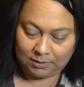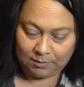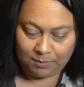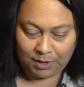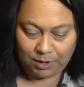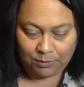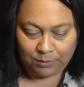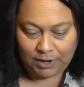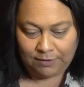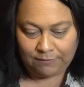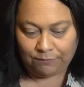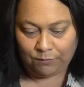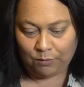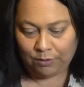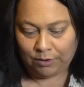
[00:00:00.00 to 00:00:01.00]
But great
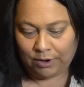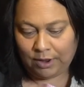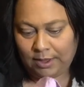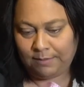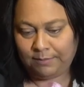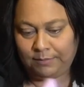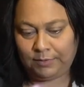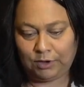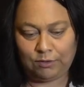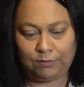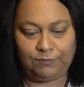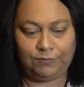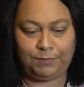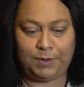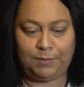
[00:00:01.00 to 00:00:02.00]
for, um, you know,
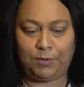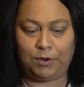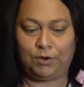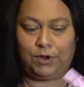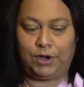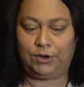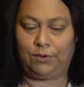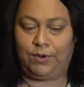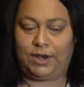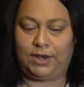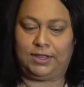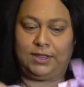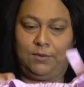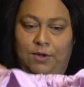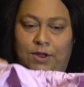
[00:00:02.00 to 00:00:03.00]
people are going to a
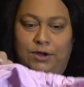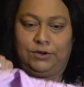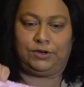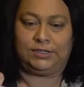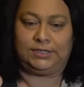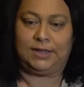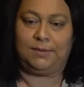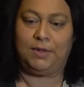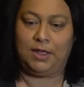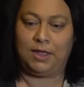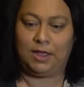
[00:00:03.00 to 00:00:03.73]
wedding, they want to dress up